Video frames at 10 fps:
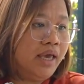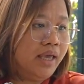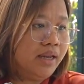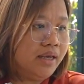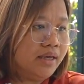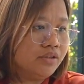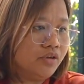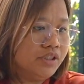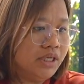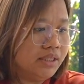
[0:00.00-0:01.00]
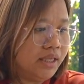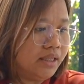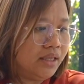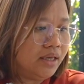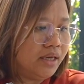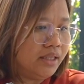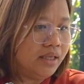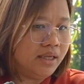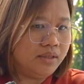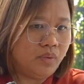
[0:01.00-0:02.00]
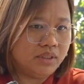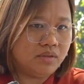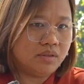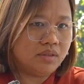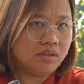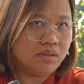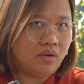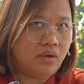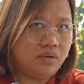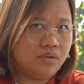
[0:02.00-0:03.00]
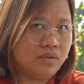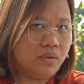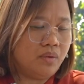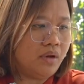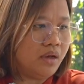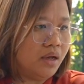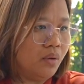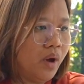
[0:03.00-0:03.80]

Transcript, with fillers: in the Sorjan technique. I think that was also uh,